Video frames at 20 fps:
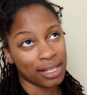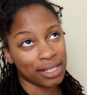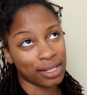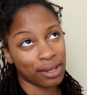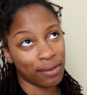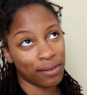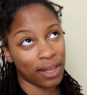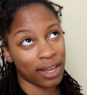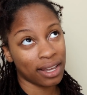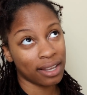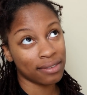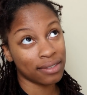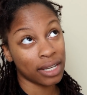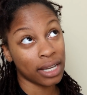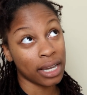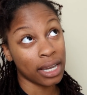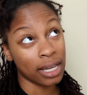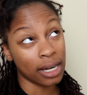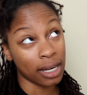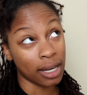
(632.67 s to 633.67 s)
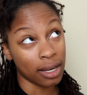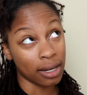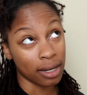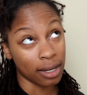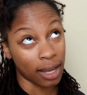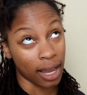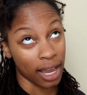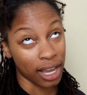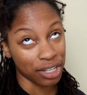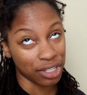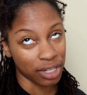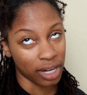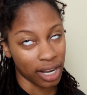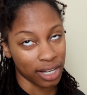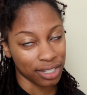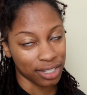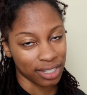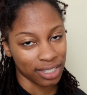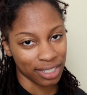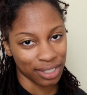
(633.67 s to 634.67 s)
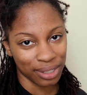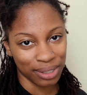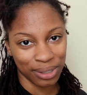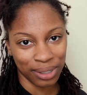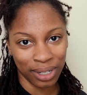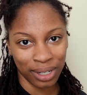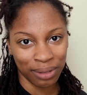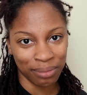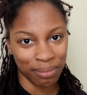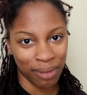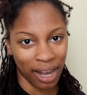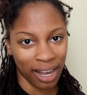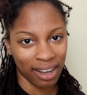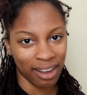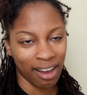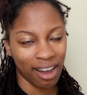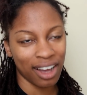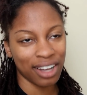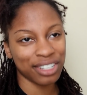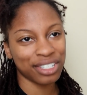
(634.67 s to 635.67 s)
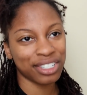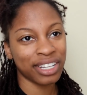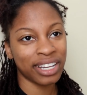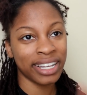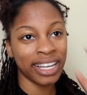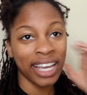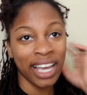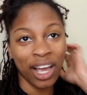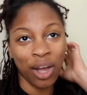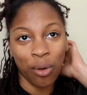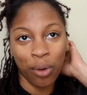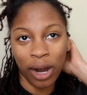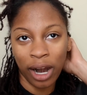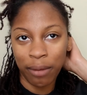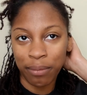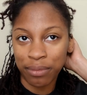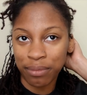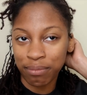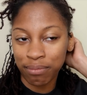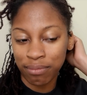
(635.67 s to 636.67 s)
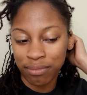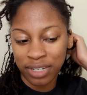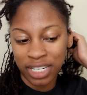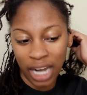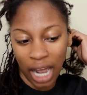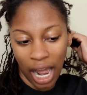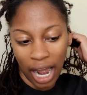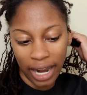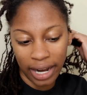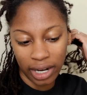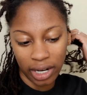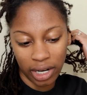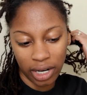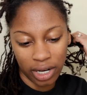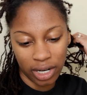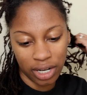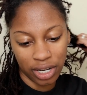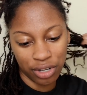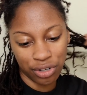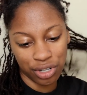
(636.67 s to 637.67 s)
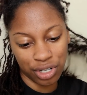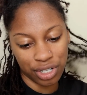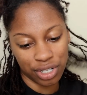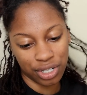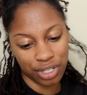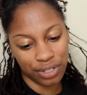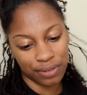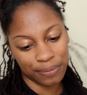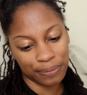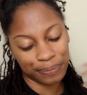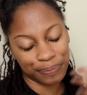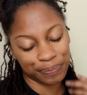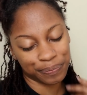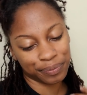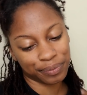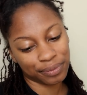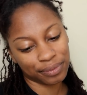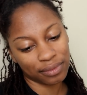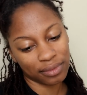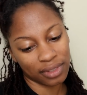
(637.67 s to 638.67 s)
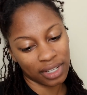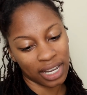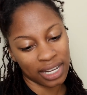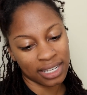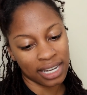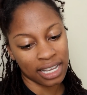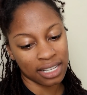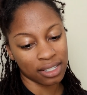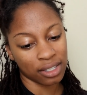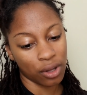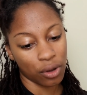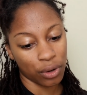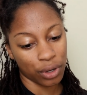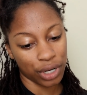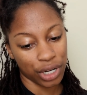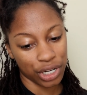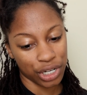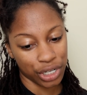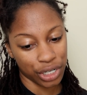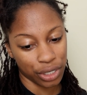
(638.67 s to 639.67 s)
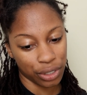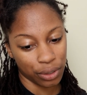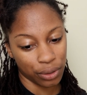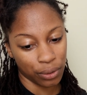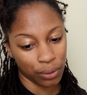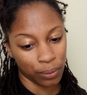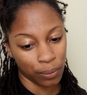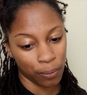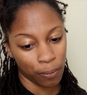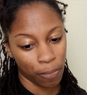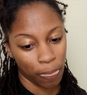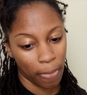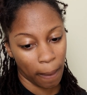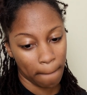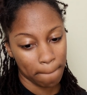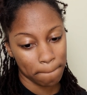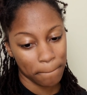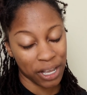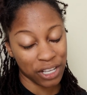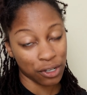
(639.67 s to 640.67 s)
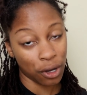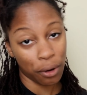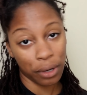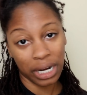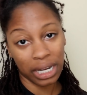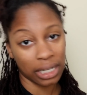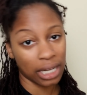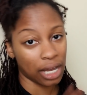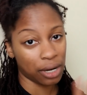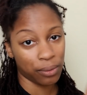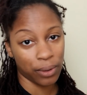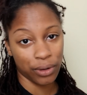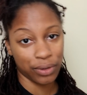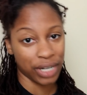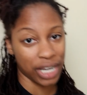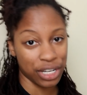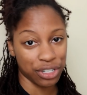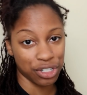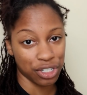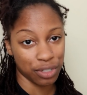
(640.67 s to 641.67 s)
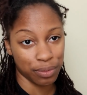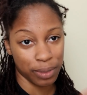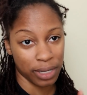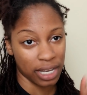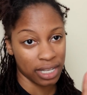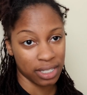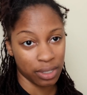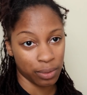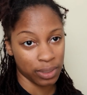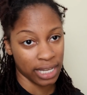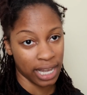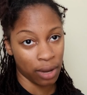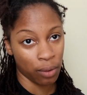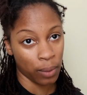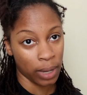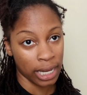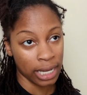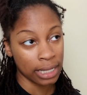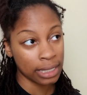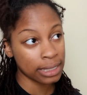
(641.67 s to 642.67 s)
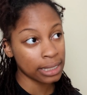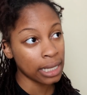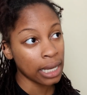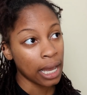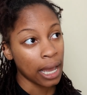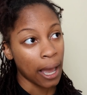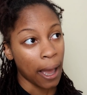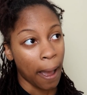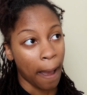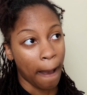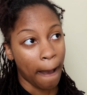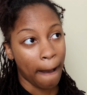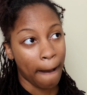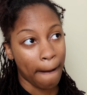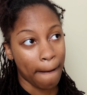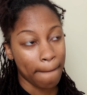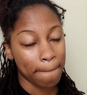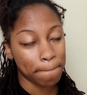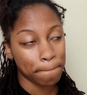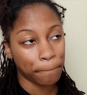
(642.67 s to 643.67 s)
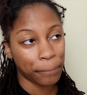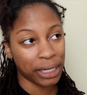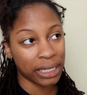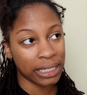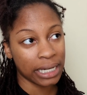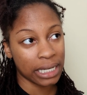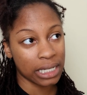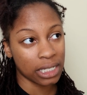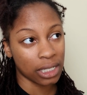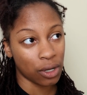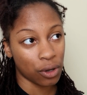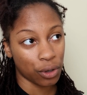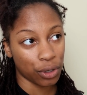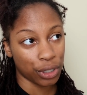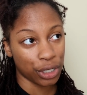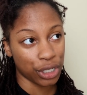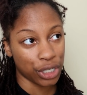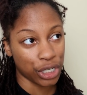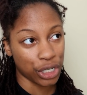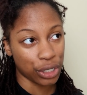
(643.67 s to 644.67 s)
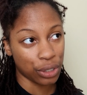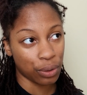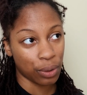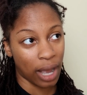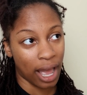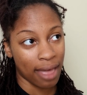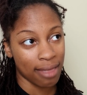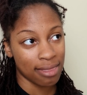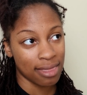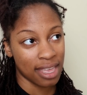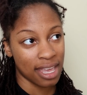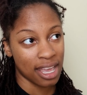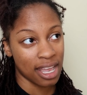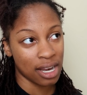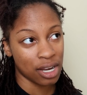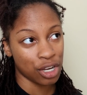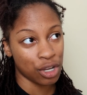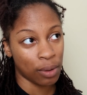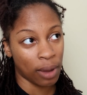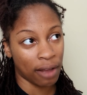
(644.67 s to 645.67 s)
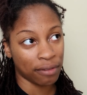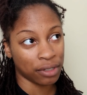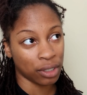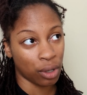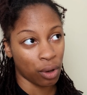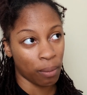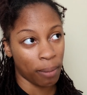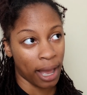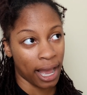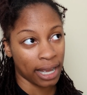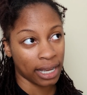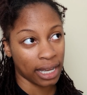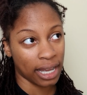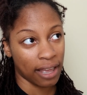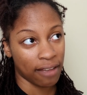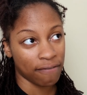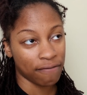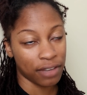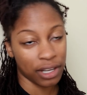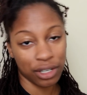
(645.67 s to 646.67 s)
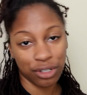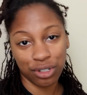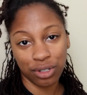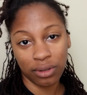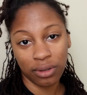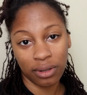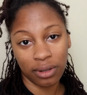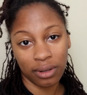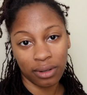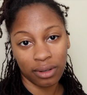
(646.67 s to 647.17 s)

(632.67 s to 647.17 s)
So that gives any indication as to, my gosh, like when I'm tired, it takes longer to do. It's already a lot of rotations because it was 8 weeks. But it takes longer to do, and then you have to go back and fix